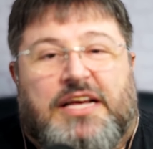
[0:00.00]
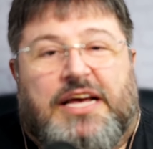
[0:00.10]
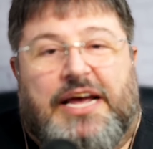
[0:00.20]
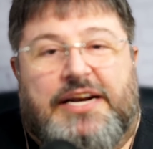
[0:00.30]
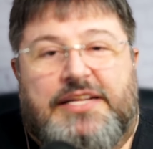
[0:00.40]

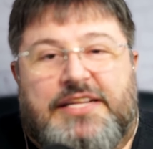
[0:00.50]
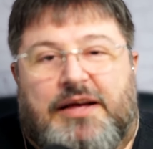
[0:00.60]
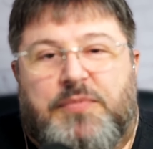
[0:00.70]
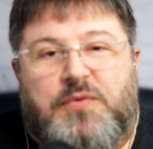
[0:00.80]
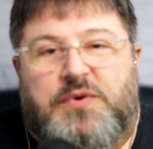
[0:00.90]
and end
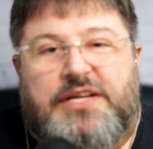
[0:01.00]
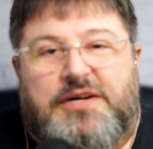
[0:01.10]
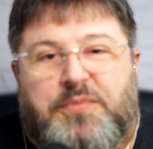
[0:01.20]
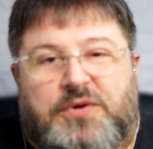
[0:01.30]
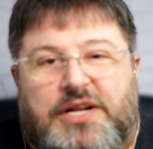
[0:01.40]
up with
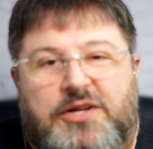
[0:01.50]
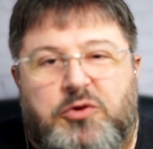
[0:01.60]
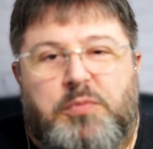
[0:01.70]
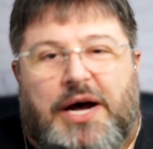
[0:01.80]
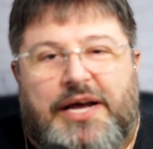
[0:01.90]
airport like
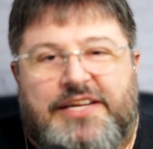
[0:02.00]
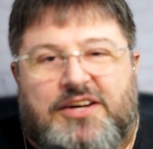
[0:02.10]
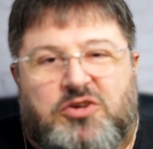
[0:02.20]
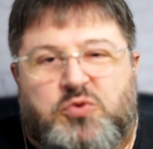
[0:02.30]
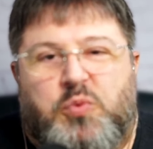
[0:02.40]
Dubai that
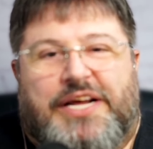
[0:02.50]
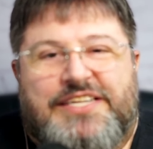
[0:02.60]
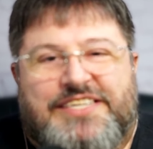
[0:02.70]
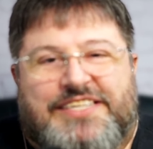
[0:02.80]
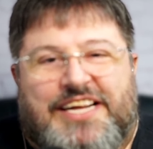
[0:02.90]
costs
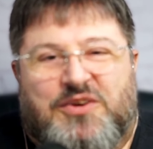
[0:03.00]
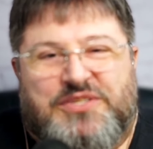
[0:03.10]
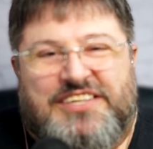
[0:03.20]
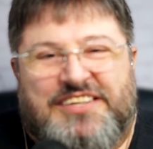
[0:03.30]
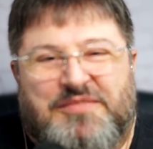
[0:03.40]
100,000.
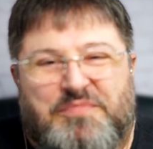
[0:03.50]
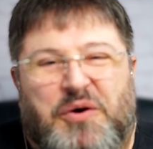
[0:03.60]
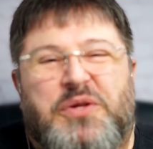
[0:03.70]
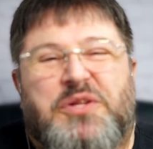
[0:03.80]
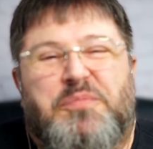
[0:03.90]
But
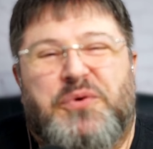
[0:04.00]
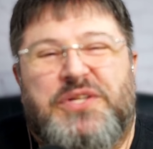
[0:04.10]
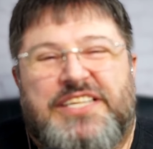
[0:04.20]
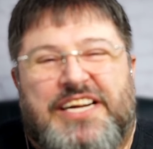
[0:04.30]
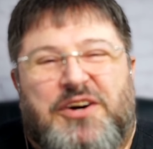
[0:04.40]
we don't put
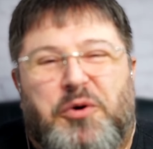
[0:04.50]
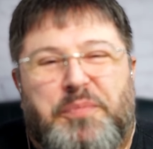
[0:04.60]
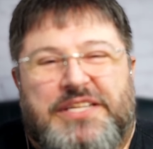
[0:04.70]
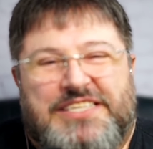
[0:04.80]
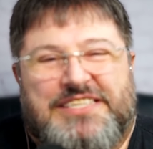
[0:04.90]
it there
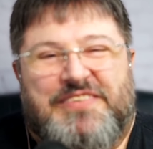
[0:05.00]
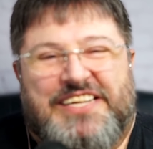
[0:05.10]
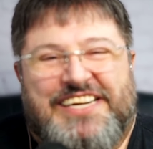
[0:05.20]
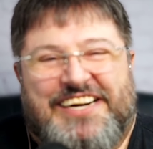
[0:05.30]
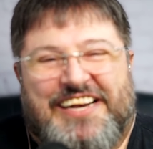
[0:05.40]
hoping that
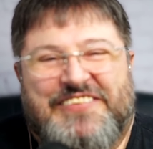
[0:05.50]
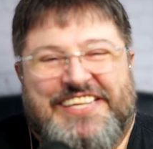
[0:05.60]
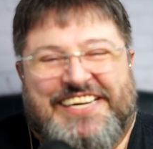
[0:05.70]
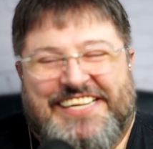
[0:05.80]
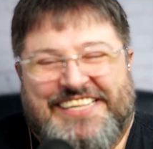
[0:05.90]
somebody arrive with a
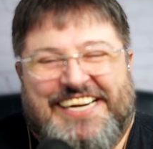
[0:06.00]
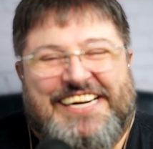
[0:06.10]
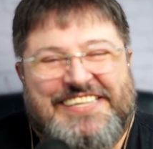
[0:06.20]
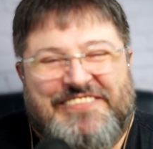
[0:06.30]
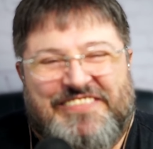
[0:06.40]
credit
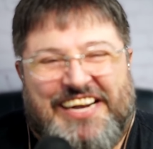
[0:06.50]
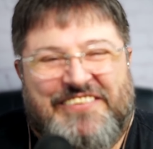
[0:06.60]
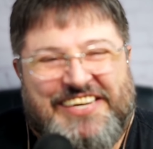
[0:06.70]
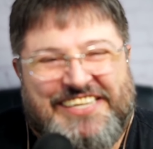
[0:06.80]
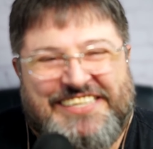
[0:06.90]
card and buy
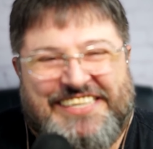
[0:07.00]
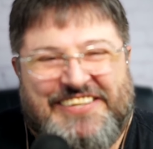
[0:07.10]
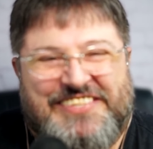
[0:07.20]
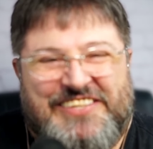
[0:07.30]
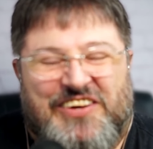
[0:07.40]

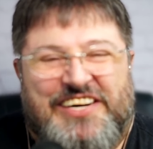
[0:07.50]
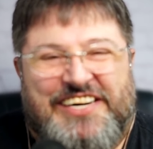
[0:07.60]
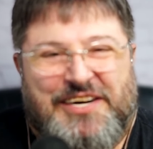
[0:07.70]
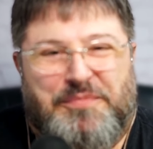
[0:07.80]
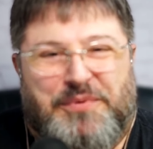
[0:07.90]
$100,000
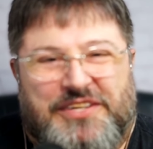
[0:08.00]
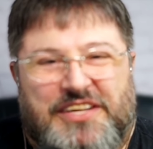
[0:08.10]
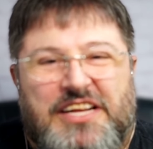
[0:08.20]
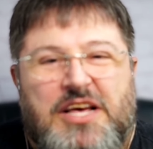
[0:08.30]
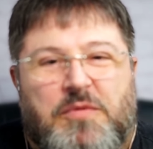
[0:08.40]
airport.
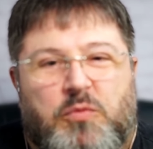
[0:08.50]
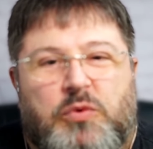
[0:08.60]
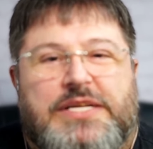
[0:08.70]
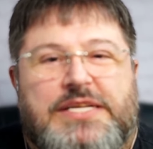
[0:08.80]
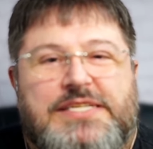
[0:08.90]

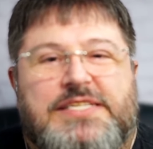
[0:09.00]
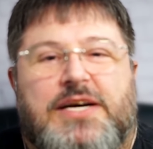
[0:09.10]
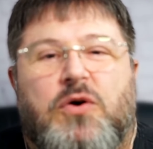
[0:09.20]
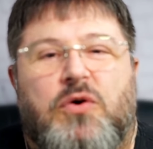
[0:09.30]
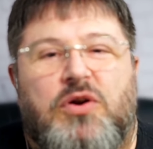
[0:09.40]
This is a
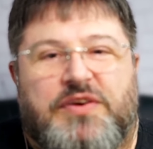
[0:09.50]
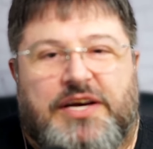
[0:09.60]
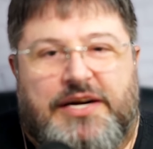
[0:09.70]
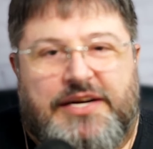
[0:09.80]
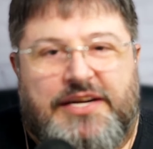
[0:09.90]
goal of a
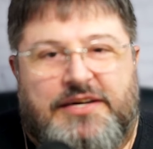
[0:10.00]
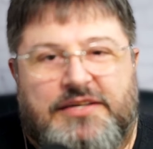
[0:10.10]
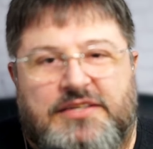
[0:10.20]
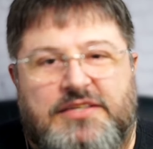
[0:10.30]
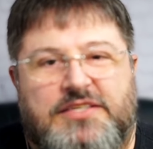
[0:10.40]
career.
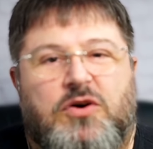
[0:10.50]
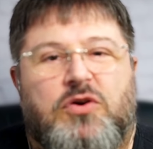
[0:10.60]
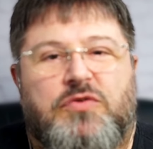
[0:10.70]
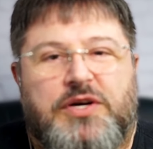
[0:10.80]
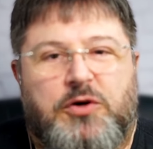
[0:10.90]
It's a
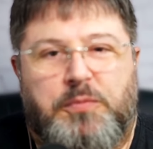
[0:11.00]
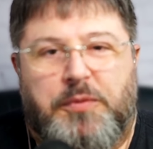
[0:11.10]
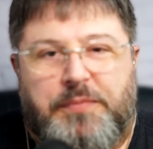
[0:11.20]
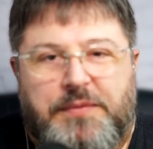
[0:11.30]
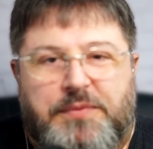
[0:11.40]
goal of a group
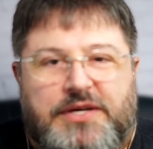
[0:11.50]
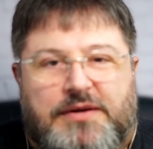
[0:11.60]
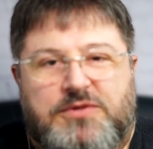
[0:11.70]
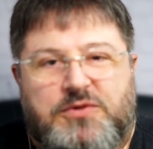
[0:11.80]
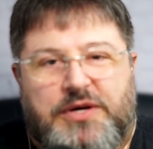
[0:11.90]
of people that
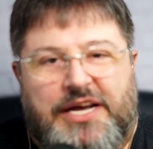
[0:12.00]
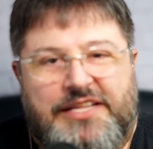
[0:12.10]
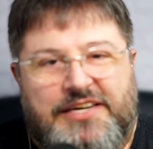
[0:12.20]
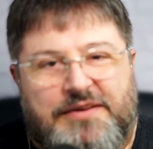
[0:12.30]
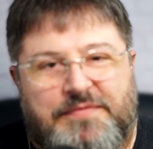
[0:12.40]
comes
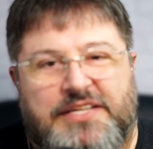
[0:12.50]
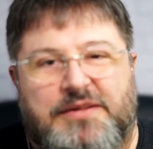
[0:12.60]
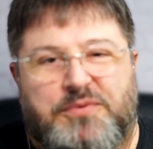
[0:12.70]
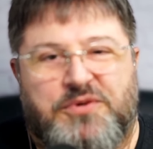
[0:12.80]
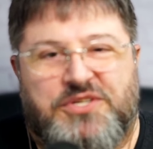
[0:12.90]
together and make the
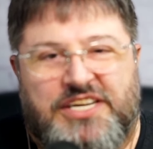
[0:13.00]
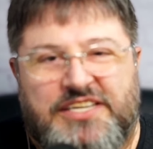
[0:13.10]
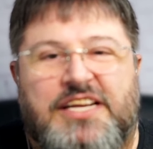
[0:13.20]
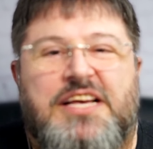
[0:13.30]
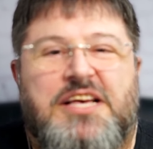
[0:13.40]

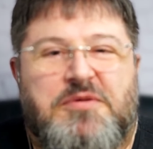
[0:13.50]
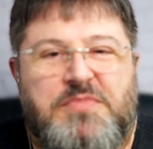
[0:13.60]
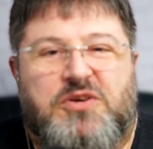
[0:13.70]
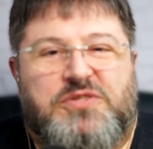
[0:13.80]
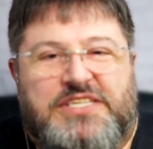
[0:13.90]
purchase
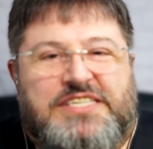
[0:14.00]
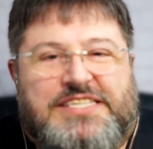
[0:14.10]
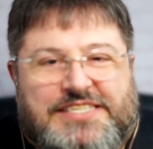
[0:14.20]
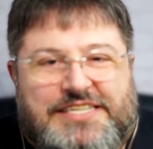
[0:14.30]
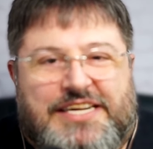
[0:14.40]
because this
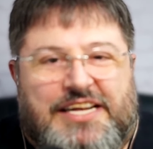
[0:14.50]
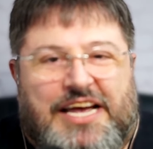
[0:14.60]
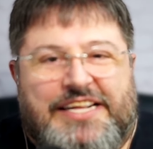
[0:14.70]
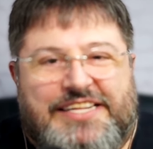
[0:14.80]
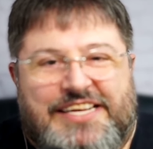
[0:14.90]
is the
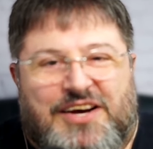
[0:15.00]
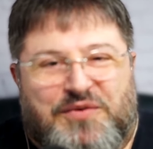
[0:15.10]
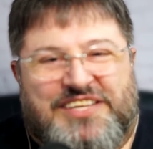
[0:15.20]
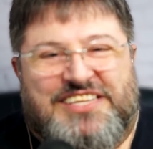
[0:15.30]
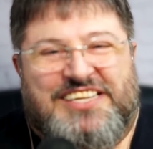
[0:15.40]
idea
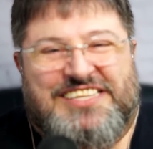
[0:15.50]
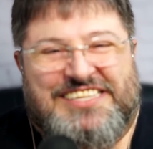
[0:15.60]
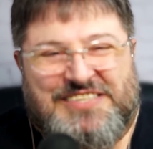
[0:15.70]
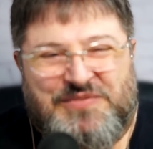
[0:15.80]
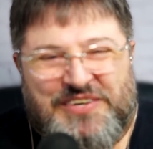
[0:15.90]
of the
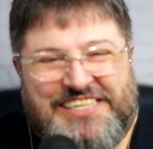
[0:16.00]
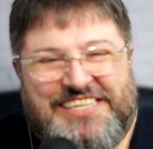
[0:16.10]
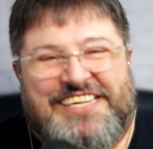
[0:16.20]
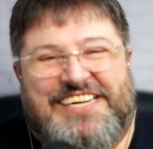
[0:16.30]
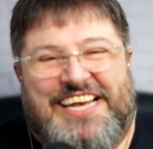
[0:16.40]
simulating
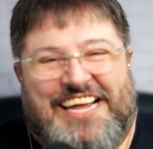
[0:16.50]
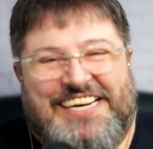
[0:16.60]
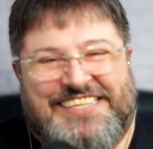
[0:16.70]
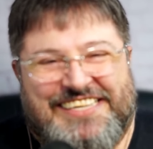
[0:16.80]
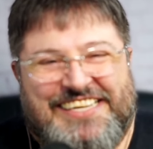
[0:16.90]
the
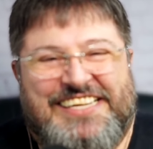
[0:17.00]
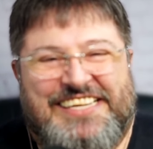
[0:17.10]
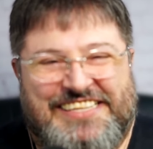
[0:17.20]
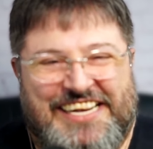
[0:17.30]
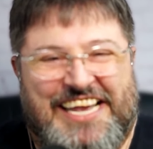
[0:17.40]
reality,
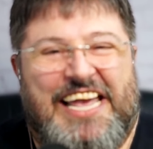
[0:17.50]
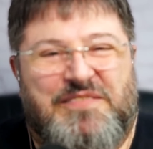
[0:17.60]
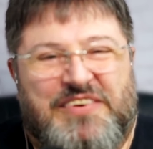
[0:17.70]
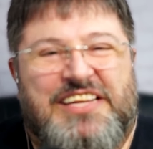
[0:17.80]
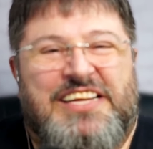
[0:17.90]
the
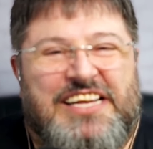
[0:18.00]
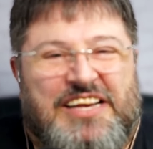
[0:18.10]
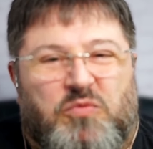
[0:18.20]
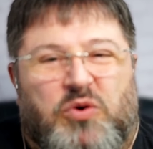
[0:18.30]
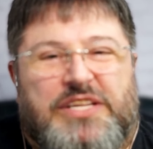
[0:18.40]
game,
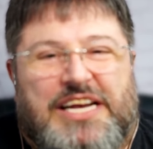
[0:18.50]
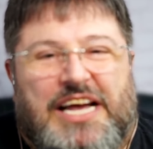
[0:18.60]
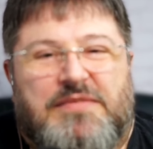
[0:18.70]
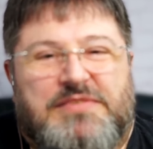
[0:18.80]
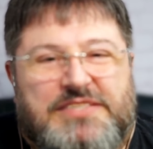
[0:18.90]
what it
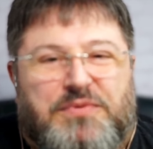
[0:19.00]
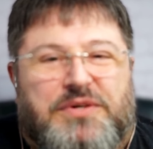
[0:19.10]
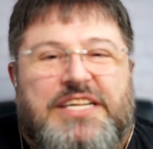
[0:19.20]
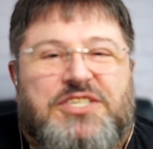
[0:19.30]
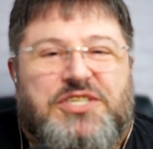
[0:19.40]
comes for
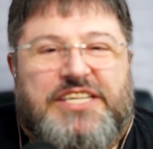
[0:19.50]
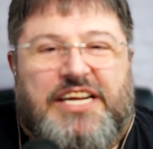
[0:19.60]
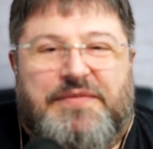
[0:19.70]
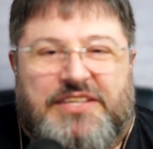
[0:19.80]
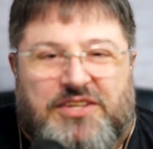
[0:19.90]
the
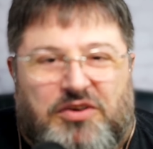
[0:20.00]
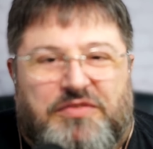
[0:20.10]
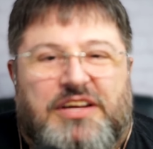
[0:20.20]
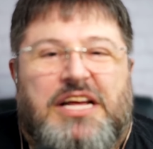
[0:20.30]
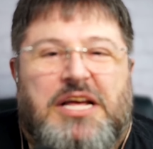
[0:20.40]
entertainment of
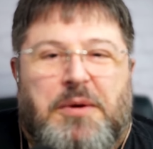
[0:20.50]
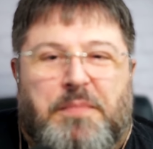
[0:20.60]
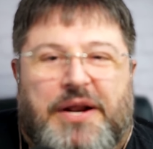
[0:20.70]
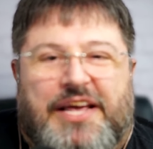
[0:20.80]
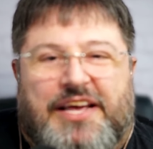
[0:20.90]
uh,
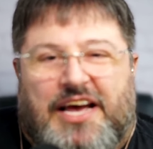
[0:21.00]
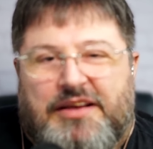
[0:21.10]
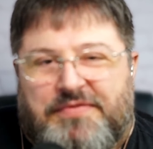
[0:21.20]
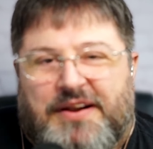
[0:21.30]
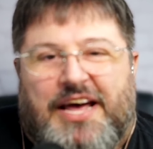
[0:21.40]
playing. I
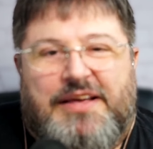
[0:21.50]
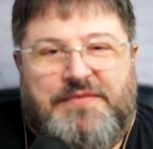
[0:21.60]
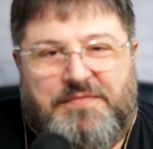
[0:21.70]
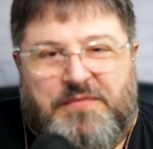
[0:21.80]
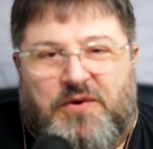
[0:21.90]
fly,
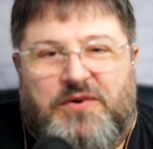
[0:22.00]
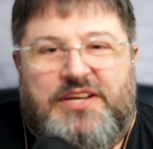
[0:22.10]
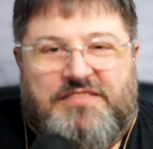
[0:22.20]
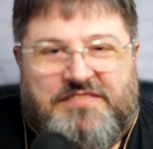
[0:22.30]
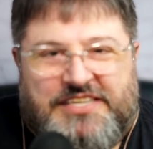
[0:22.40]
make money,
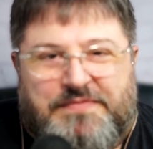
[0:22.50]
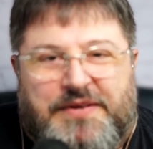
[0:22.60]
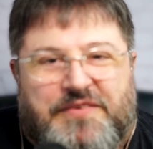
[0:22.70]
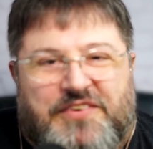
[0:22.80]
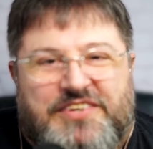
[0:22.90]
invest my
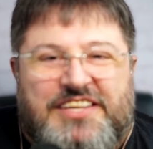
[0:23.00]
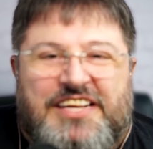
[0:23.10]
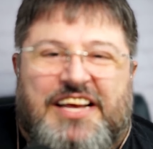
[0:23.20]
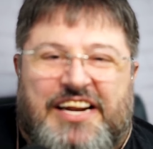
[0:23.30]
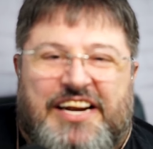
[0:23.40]
money,
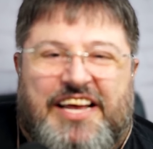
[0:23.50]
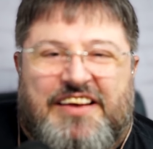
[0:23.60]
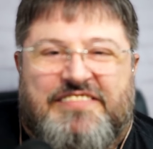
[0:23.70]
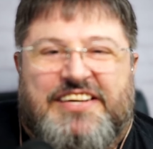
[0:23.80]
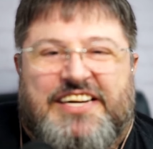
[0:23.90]
and I
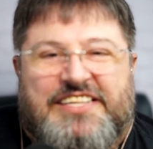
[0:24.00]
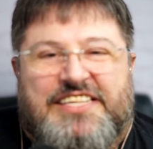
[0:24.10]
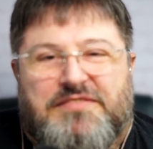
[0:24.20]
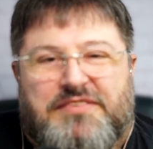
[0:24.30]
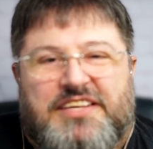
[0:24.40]
have an
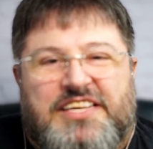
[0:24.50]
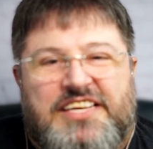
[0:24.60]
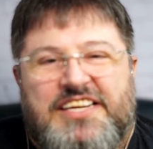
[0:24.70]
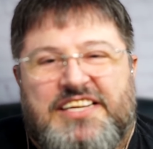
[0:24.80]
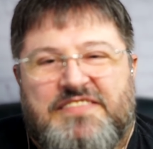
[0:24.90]
active
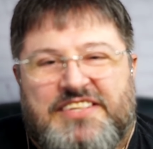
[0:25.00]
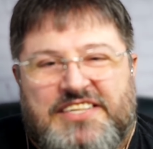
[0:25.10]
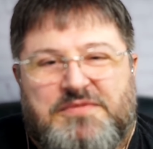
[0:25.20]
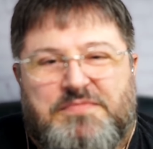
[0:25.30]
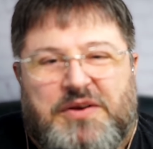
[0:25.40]
income that
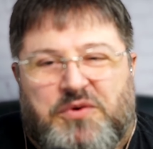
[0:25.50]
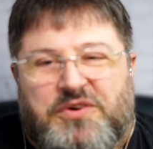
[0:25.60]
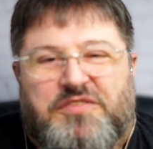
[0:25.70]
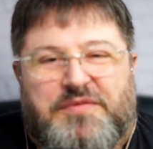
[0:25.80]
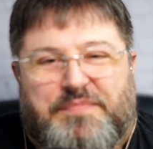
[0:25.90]
is my
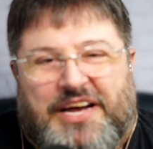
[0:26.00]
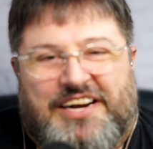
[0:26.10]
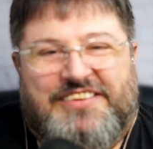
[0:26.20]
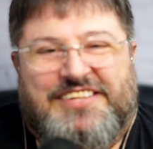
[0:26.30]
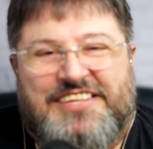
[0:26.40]
work of a
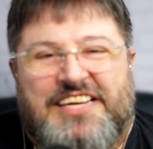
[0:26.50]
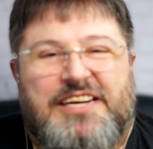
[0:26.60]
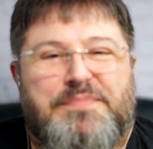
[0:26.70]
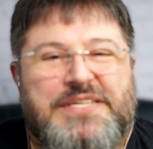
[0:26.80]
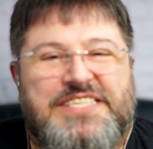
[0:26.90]
pilot, and
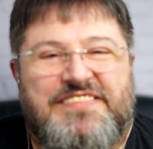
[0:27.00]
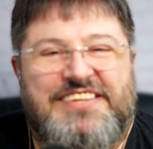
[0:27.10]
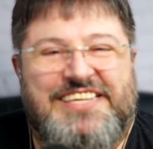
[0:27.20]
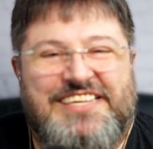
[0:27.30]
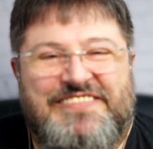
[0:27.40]
a passive
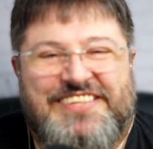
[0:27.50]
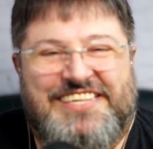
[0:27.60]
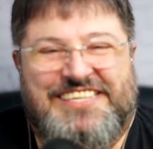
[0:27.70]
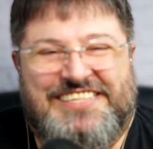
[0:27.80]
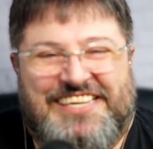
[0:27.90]
income that
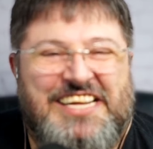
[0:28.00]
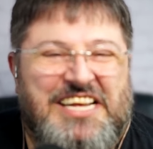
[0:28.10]
is uh,